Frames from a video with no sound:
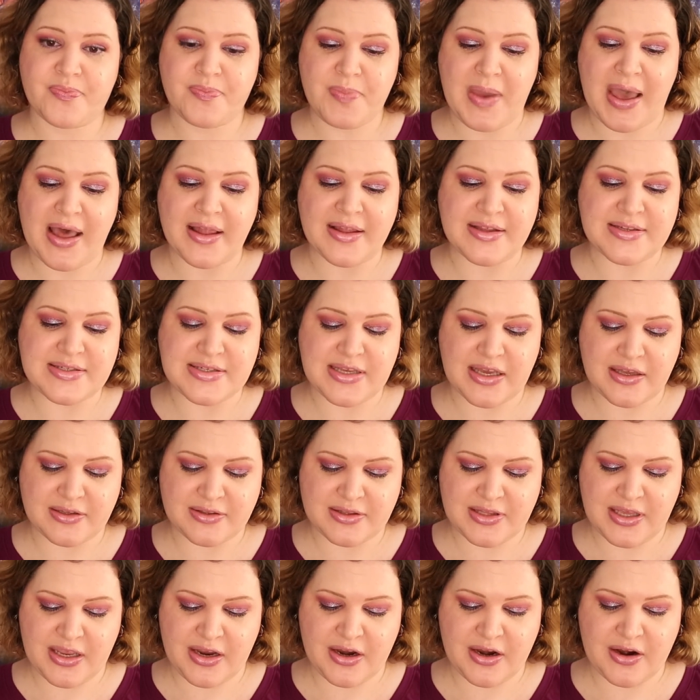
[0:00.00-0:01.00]
palettes
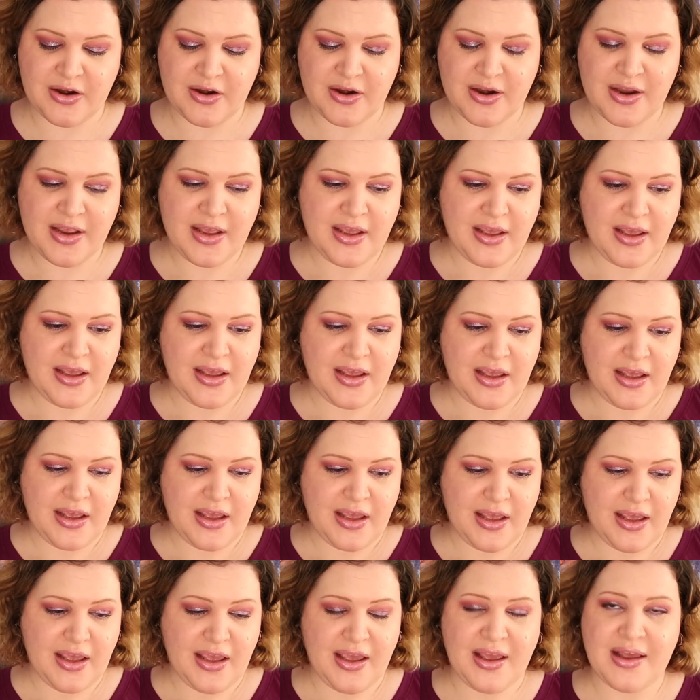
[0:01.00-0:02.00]
out there,
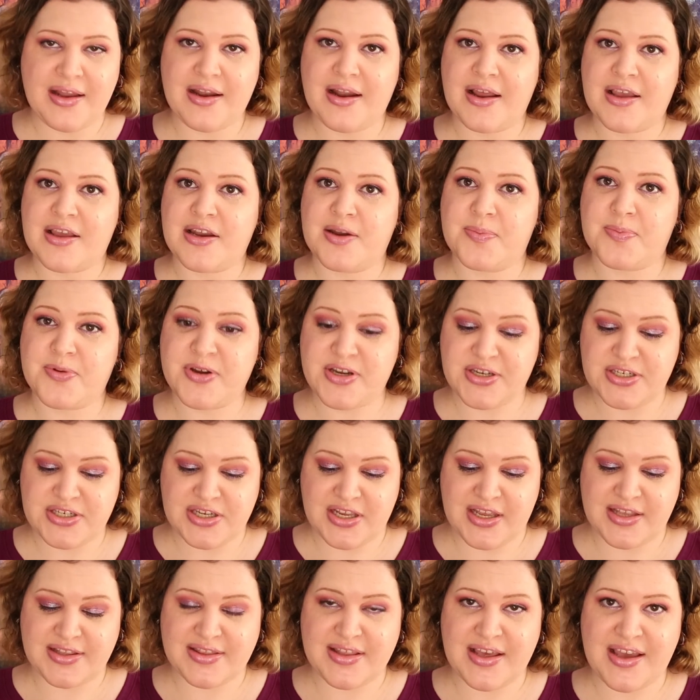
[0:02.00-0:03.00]
and I can
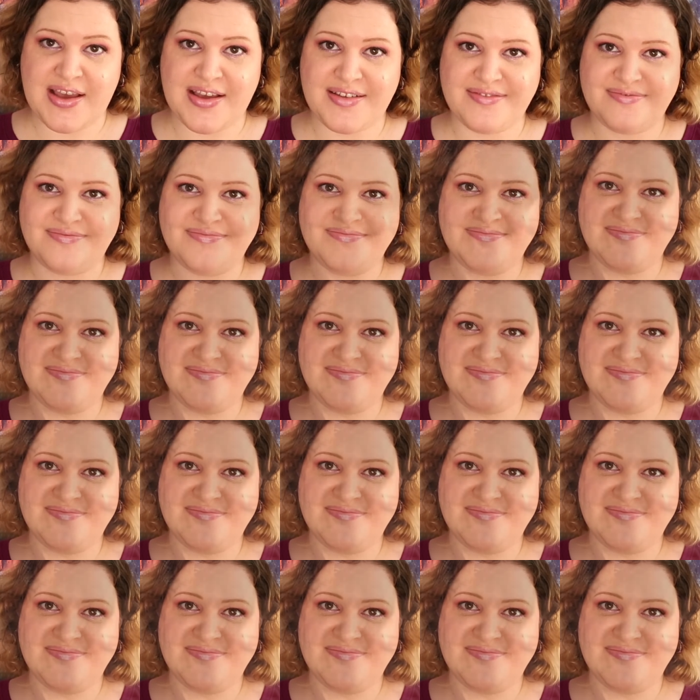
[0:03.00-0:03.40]
appreciate that.